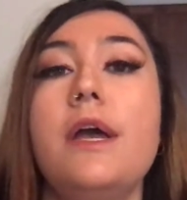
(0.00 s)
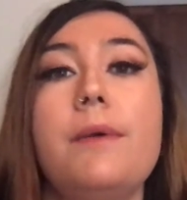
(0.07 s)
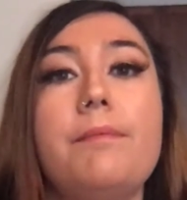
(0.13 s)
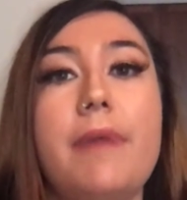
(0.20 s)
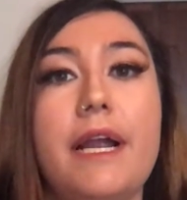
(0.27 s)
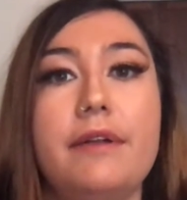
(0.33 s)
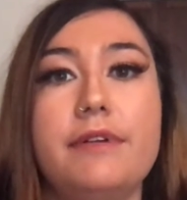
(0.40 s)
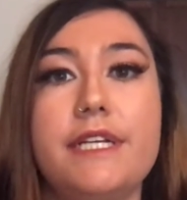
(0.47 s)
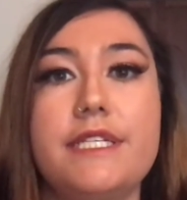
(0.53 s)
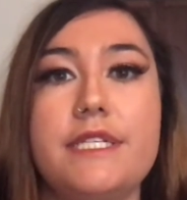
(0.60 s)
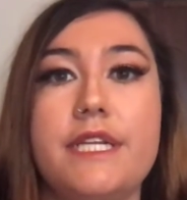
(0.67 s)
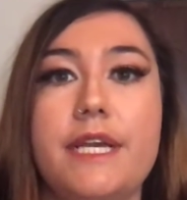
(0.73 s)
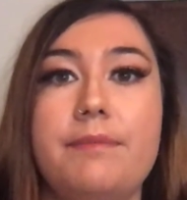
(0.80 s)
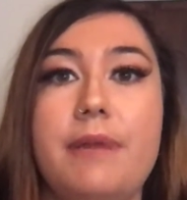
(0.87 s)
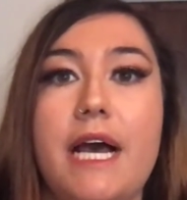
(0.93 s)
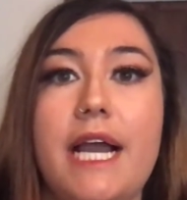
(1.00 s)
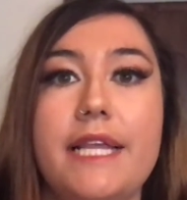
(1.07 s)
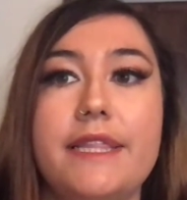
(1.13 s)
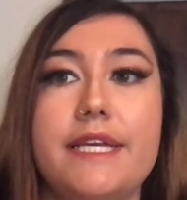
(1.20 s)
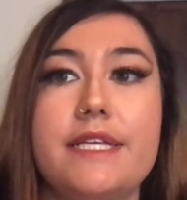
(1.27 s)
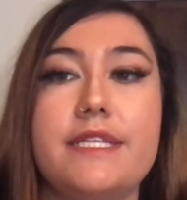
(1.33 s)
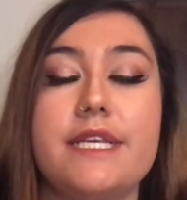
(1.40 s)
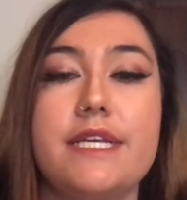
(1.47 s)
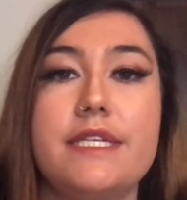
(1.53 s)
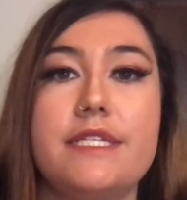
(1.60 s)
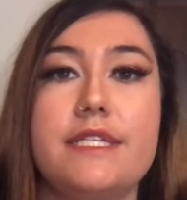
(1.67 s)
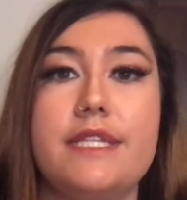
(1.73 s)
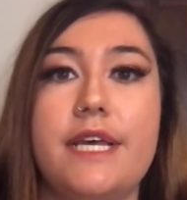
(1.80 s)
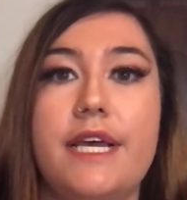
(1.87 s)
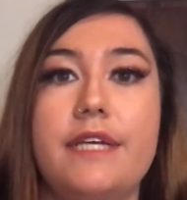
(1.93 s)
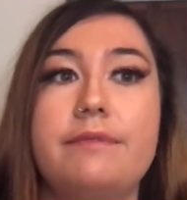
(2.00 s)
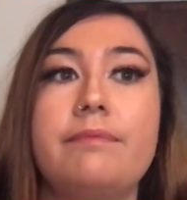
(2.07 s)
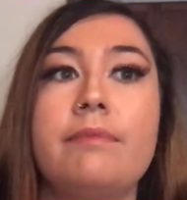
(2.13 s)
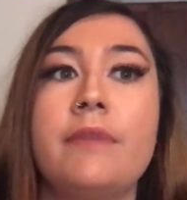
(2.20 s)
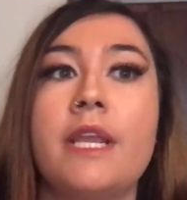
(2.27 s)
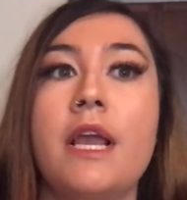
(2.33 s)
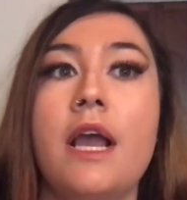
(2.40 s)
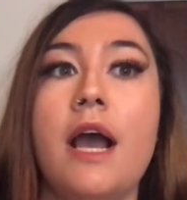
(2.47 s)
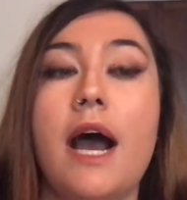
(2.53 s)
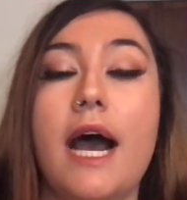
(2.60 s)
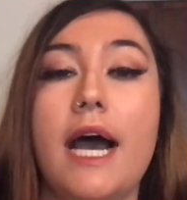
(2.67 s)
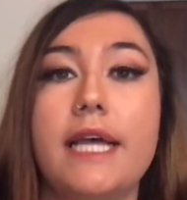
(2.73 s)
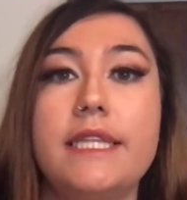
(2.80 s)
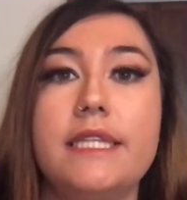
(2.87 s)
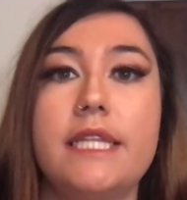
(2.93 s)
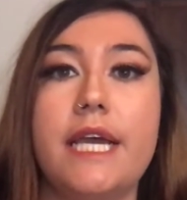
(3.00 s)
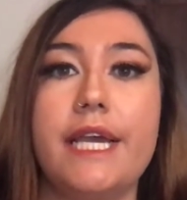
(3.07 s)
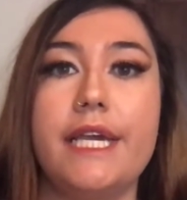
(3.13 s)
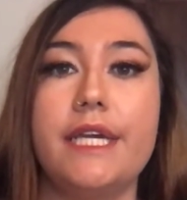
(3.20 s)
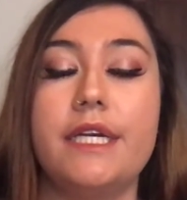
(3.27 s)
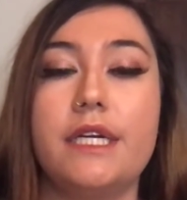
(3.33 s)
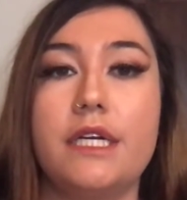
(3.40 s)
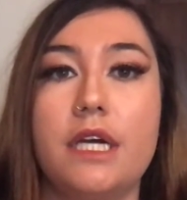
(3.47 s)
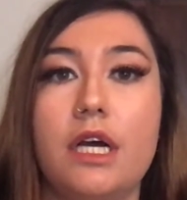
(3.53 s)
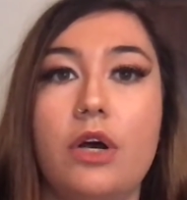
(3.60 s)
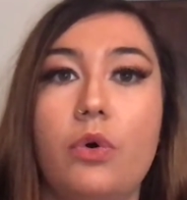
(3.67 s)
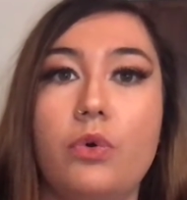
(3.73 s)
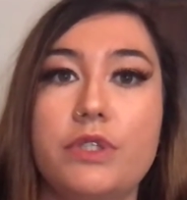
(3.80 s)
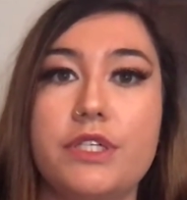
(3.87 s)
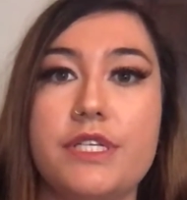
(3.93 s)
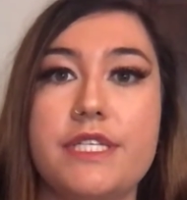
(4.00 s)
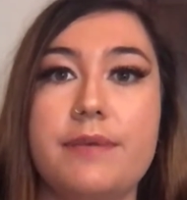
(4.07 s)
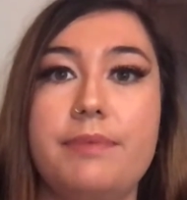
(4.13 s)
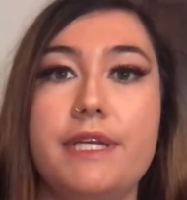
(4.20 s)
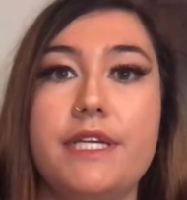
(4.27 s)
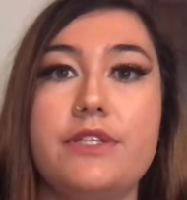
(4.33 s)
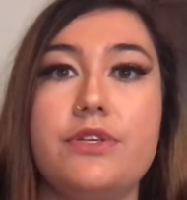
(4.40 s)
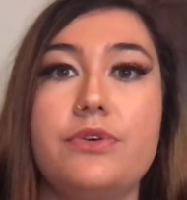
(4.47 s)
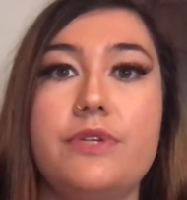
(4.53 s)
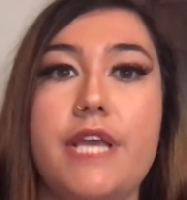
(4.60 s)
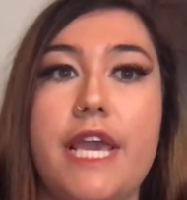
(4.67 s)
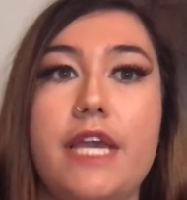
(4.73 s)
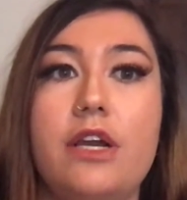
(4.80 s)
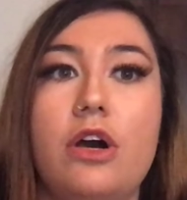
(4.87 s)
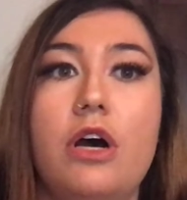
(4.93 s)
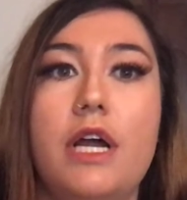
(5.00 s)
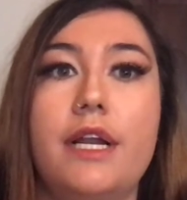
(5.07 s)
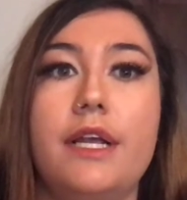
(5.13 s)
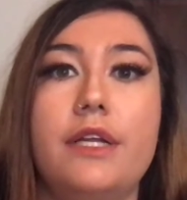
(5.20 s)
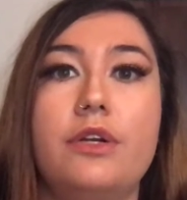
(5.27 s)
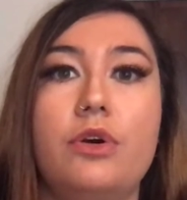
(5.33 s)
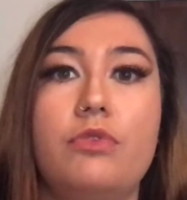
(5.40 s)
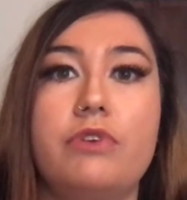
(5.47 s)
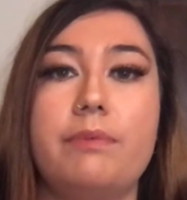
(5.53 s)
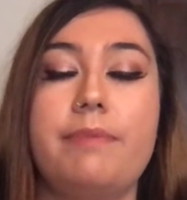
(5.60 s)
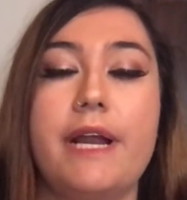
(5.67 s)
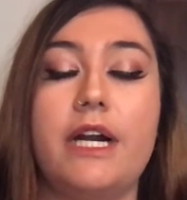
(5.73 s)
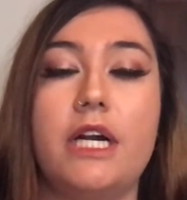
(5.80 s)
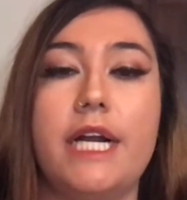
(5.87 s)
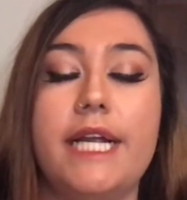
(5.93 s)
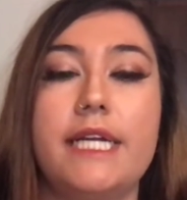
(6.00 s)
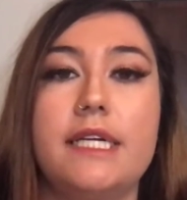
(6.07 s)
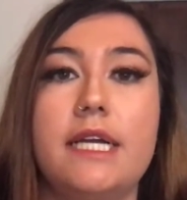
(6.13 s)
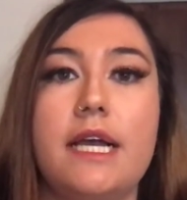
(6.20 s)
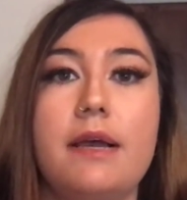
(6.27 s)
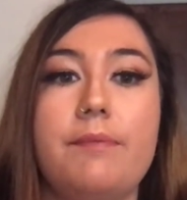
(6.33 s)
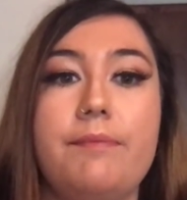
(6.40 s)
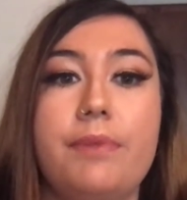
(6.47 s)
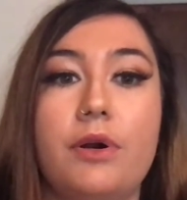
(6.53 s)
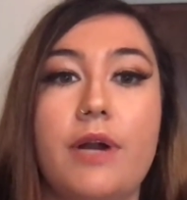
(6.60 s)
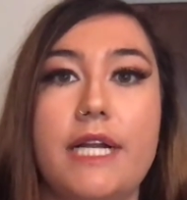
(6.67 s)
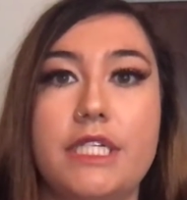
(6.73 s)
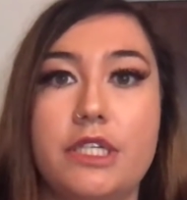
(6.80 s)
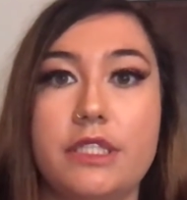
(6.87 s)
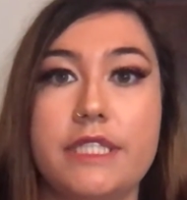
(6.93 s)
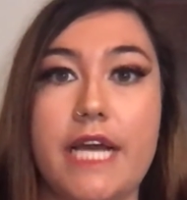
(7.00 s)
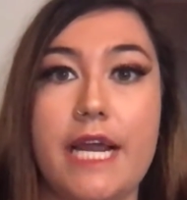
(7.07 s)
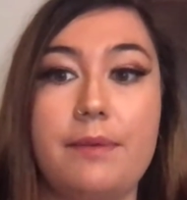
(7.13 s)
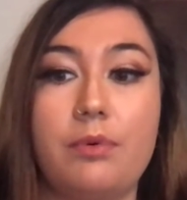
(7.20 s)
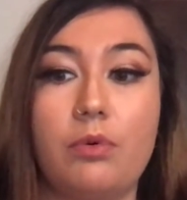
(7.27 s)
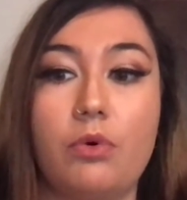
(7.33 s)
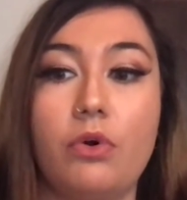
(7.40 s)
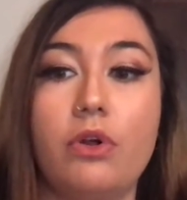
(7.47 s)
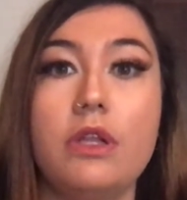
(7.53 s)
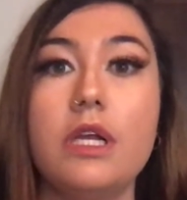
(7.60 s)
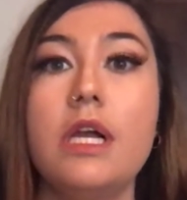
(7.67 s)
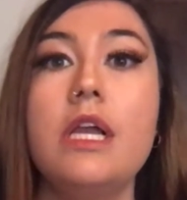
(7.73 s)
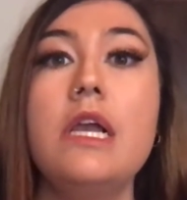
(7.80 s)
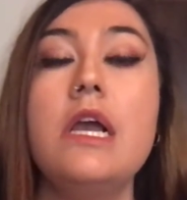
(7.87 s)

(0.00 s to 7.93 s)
My reasoning behind this is that unlike older siblings who take on an overbearing parental type role,